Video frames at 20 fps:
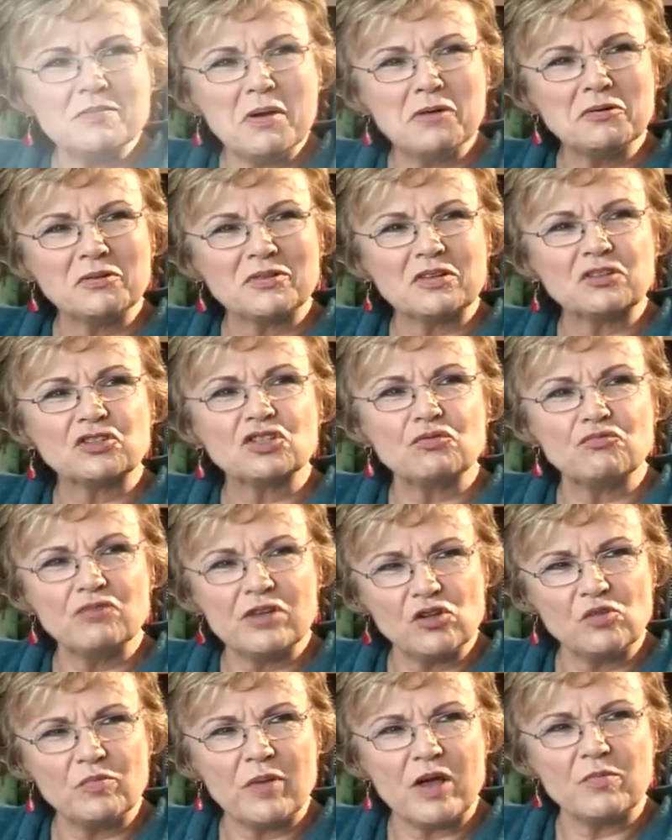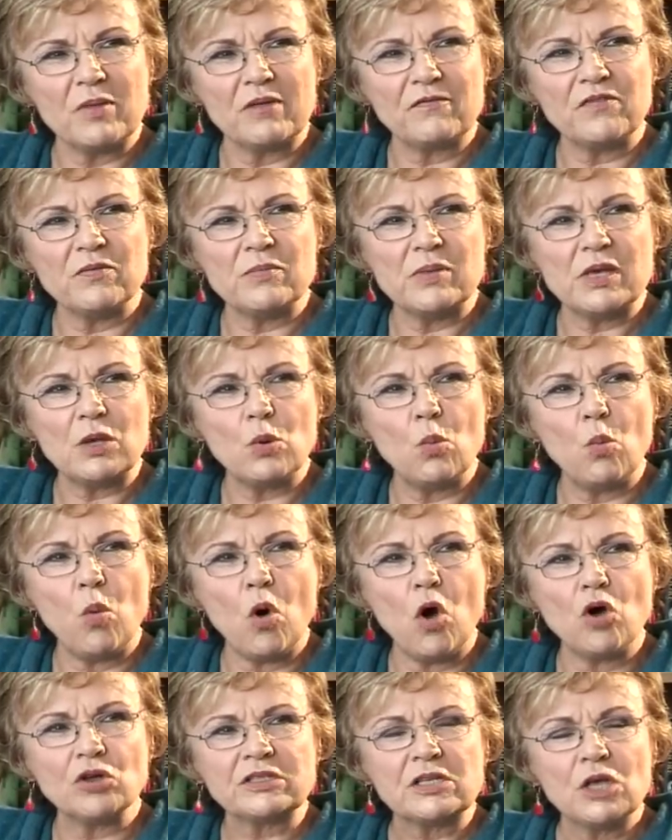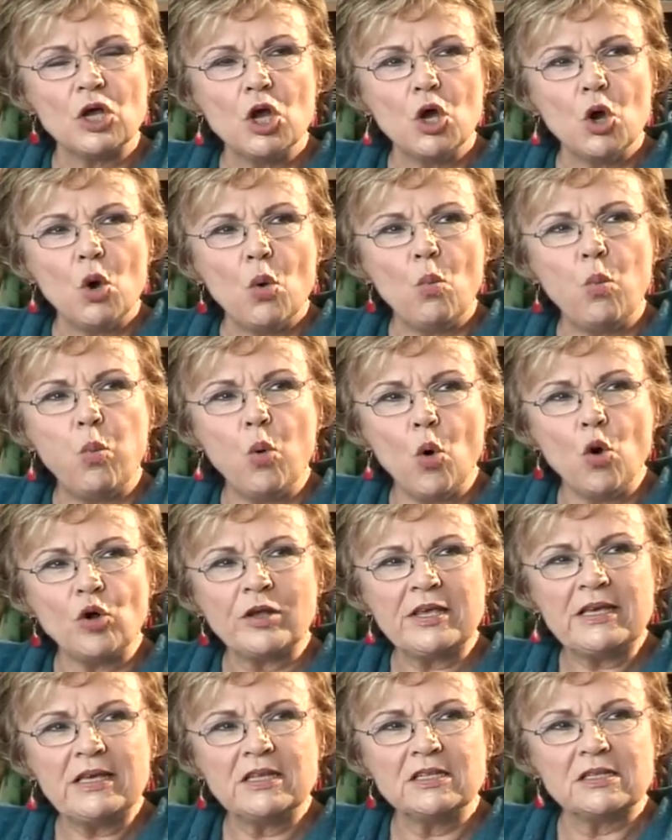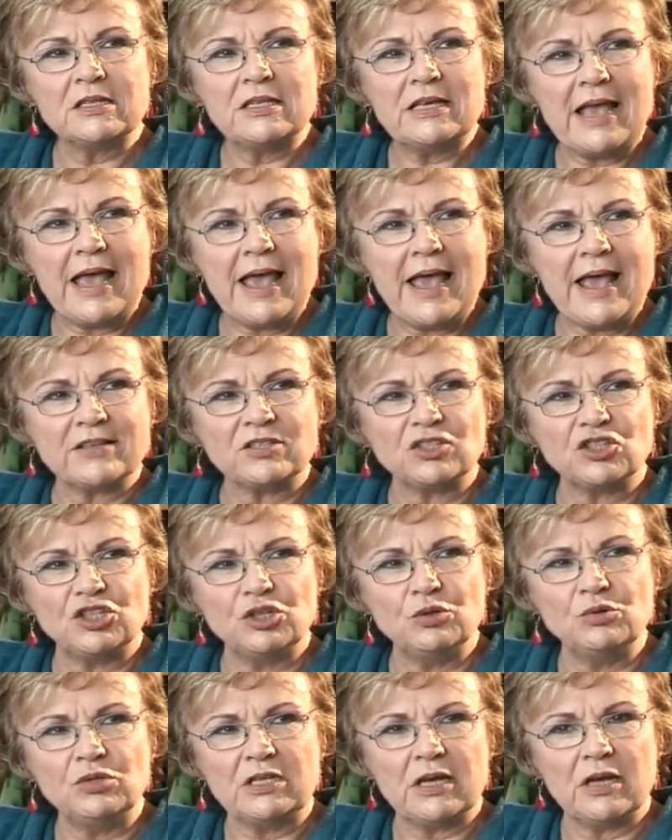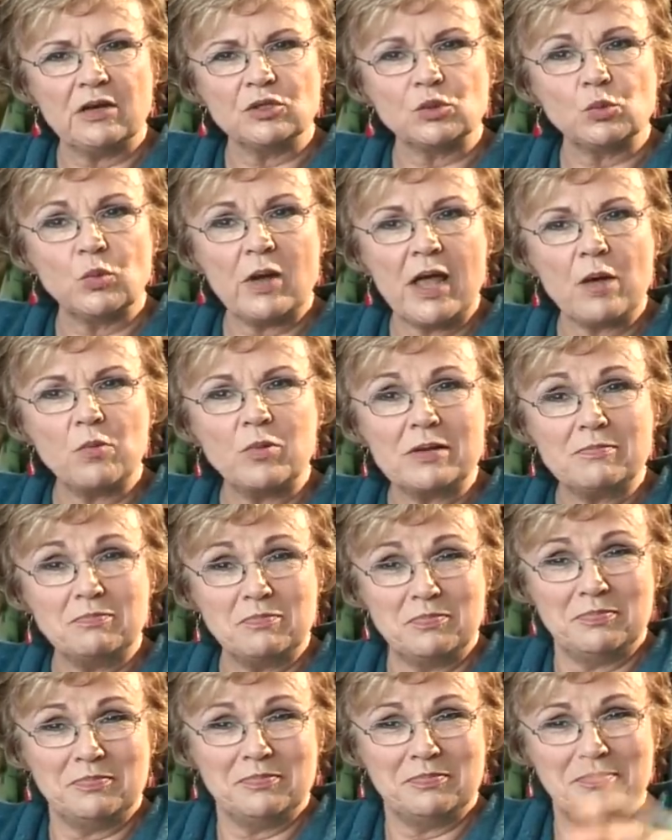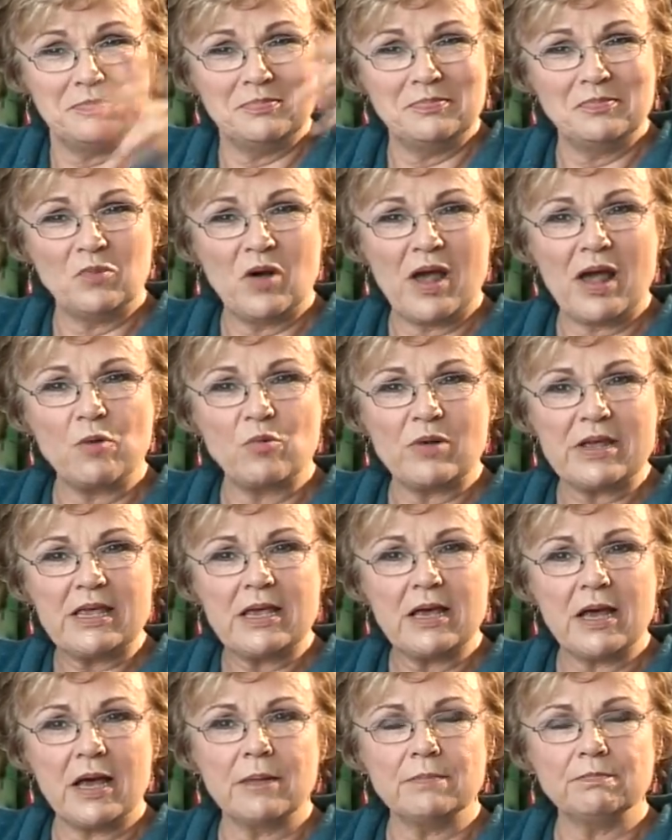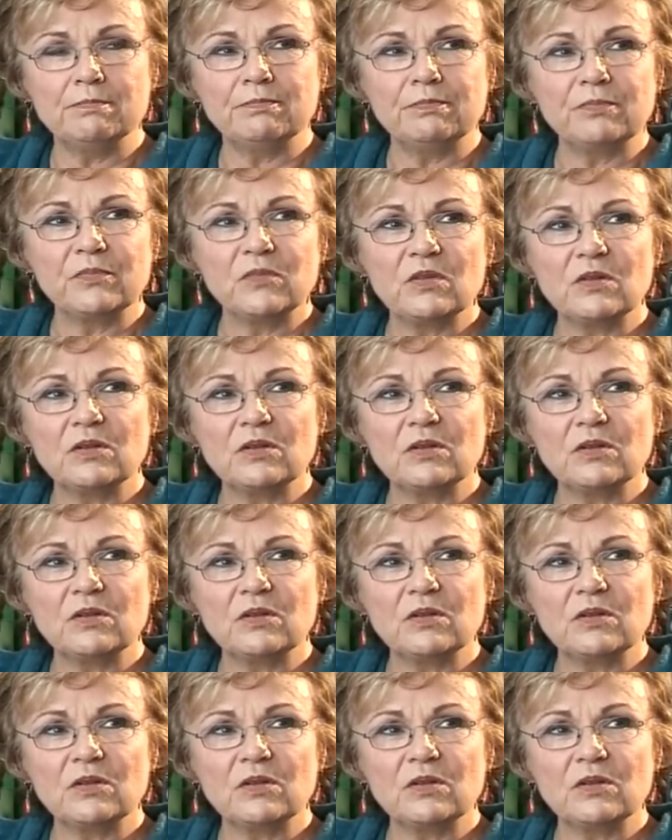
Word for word: the most surreal moment for me was walking into the Air Studios where we, where we um,